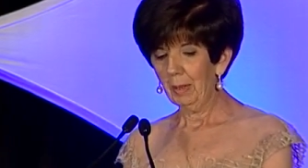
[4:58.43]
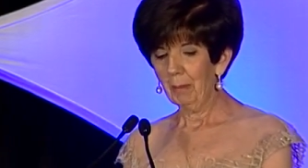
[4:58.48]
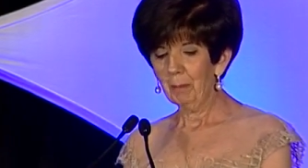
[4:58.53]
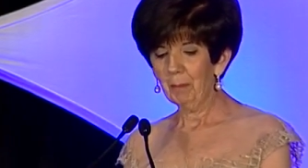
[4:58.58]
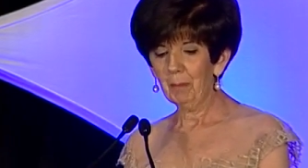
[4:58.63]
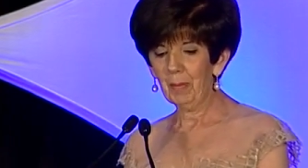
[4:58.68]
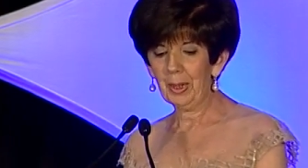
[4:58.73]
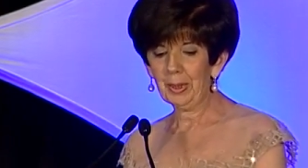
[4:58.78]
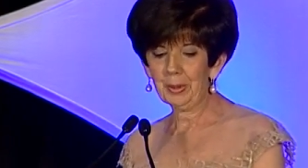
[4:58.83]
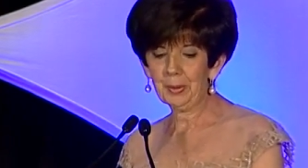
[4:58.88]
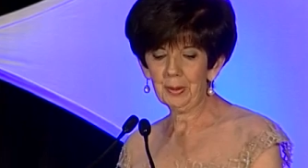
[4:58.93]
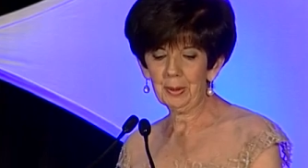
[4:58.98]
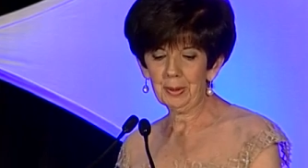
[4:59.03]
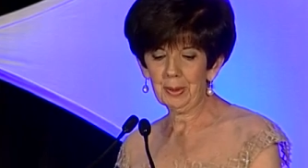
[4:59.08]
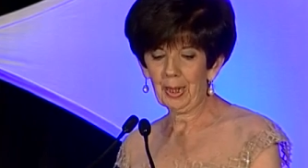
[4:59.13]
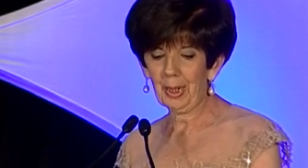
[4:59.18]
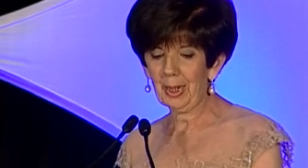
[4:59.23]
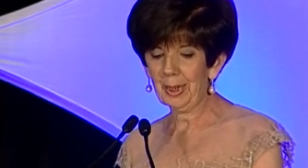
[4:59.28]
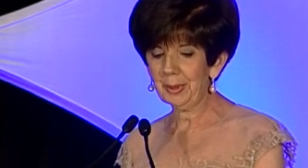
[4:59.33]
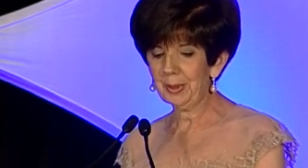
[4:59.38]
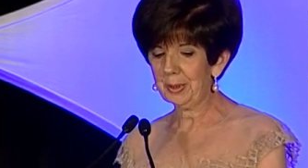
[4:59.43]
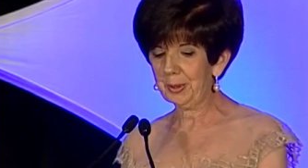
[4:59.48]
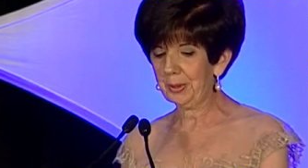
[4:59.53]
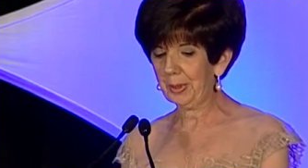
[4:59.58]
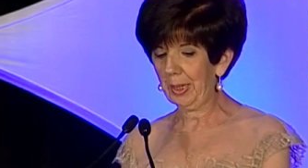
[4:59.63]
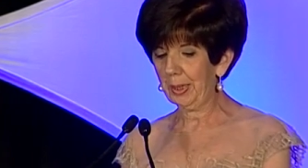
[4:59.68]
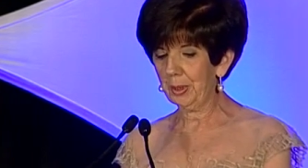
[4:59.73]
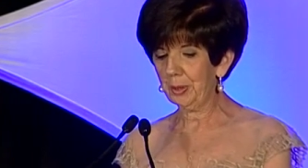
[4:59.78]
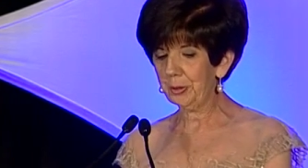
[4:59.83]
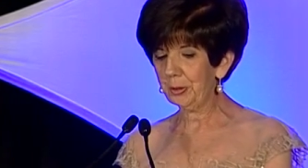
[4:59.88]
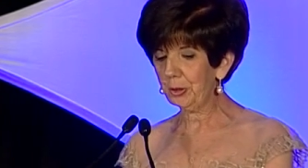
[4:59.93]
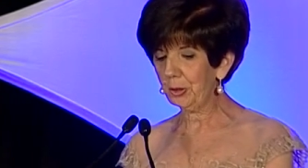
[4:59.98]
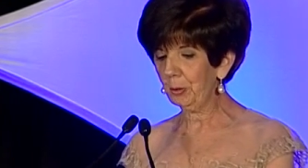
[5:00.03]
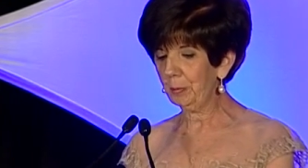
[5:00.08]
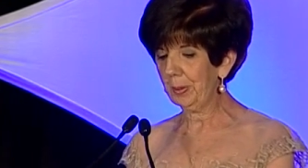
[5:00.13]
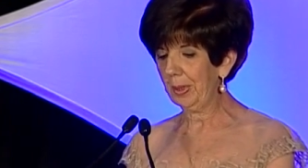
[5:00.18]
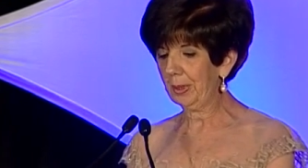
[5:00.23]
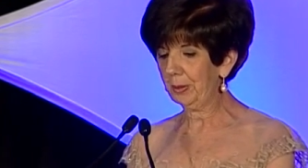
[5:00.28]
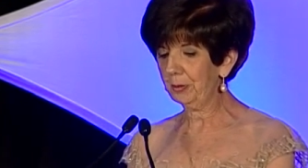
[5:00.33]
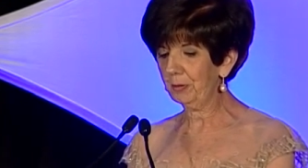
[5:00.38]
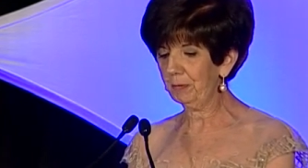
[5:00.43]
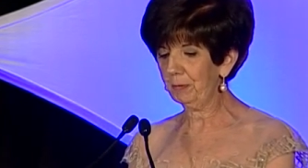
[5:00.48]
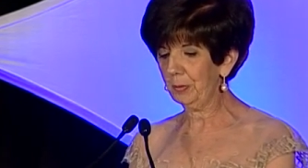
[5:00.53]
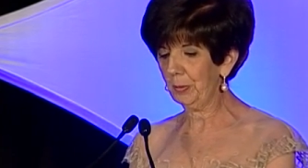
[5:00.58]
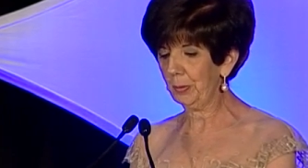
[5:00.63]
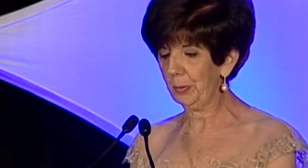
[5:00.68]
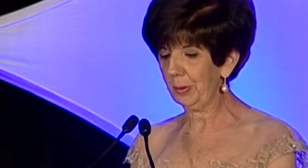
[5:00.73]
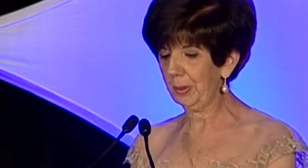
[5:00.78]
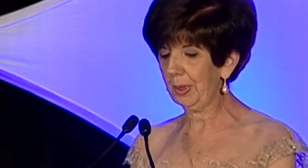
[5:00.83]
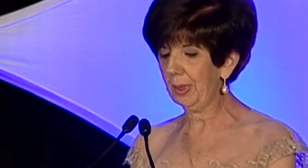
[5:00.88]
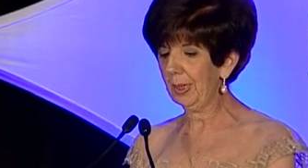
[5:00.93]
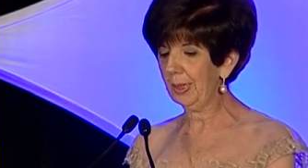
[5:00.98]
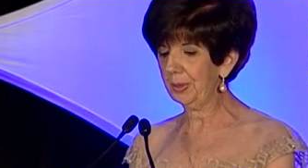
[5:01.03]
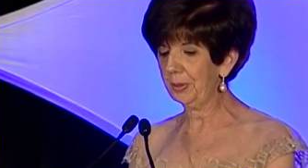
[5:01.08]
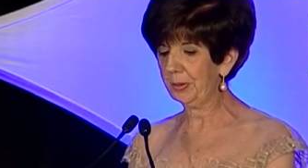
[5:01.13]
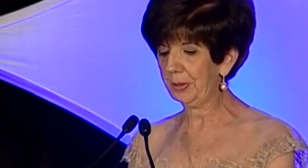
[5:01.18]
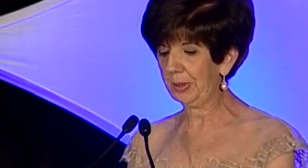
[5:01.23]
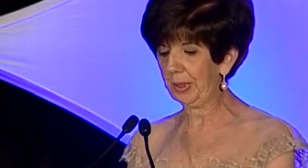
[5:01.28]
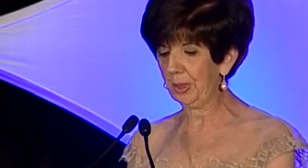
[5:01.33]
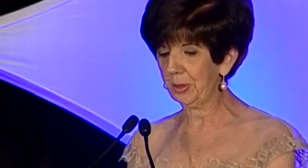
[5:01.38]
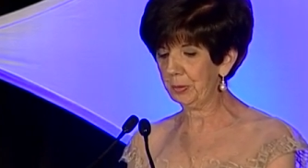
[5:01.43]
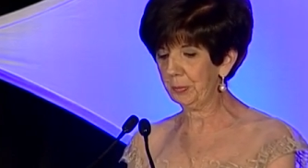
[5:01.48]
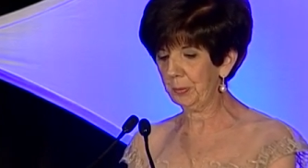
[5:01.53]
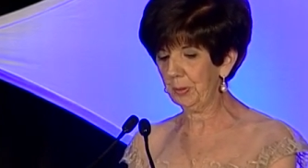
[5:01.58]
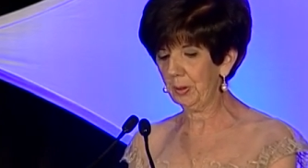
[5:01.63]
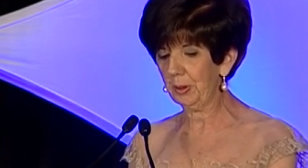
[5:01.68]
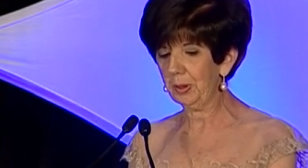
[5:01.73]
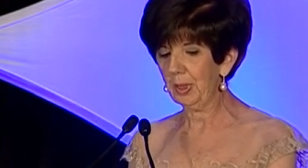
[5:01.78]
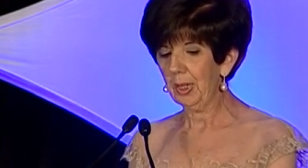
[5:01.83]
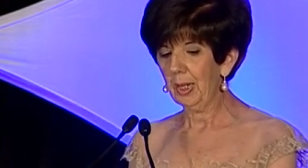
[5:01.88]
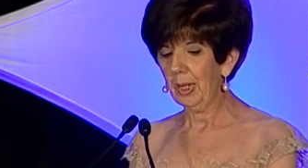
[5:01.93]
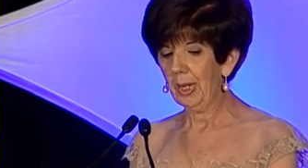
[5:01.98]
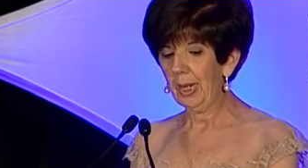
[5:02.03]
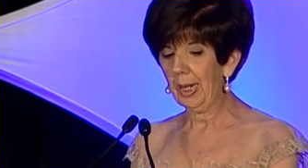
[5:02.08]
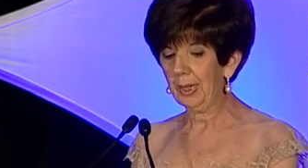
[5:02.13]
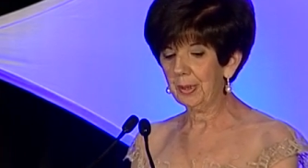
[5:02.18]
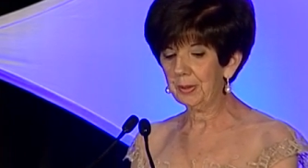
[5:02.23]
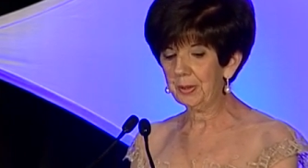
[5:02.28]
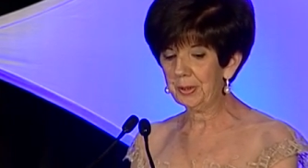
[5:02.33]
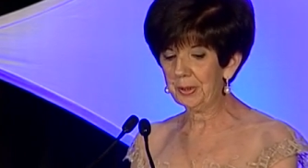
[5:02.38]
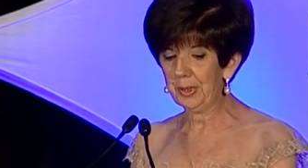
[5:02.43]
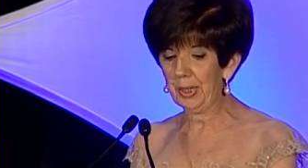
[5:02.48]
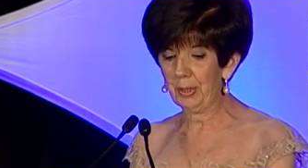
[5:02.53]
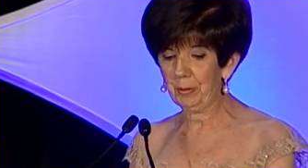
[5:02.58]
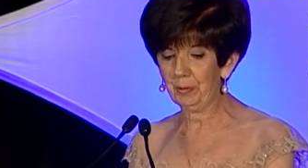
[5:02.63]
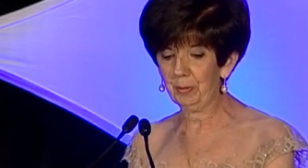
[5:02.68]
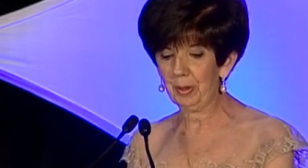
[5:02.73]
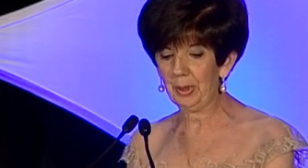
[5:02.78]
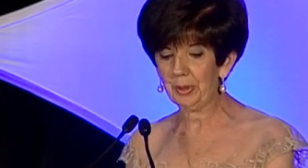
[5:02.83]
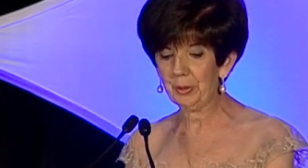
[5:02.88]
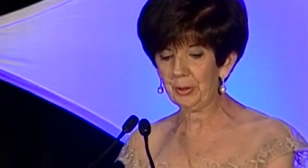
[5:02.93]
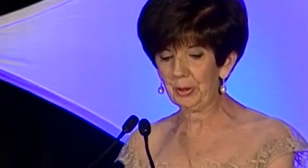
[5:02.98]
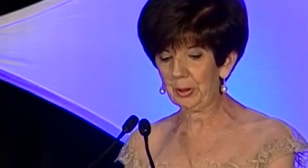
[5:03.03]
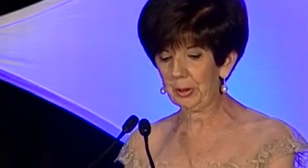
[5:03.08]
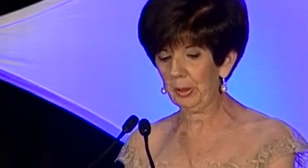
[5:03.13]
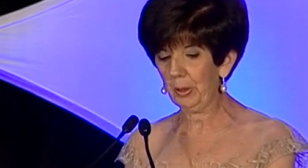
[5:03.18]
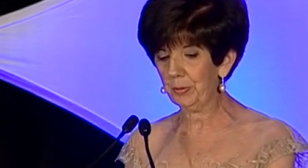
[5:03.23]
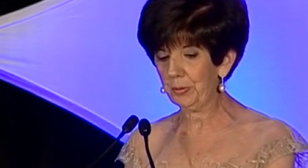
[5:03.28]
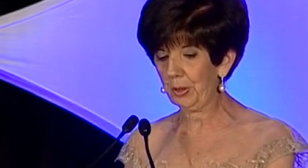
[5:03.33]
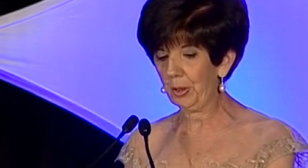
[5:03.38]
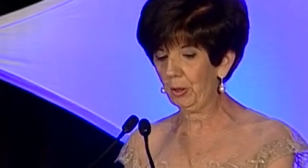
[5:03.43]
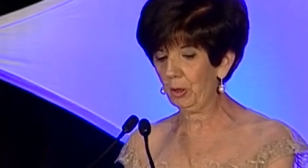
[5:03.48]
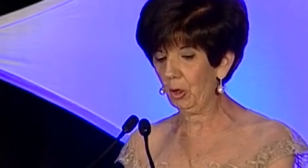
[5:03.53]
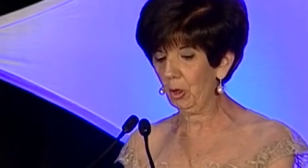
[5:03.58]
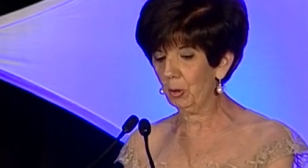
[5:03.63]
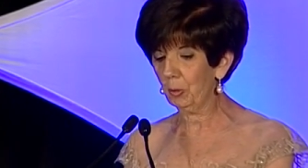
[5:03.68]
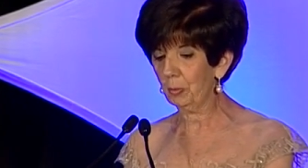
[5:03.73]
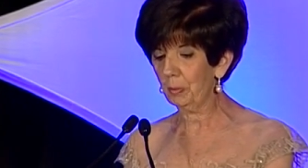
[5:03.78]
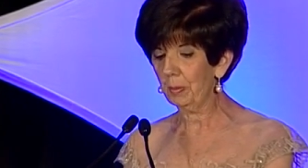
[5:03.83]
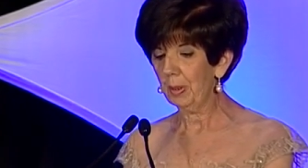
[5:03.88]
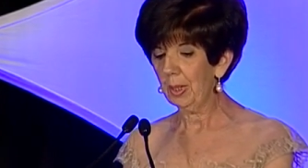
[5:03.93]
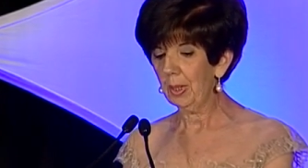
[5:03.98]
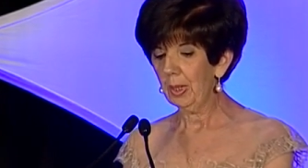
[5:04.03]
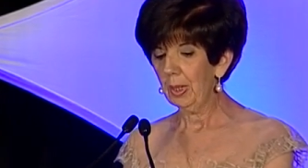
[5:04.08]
Michael and I decided to go back to Florida as scheduled on Saturday to close our home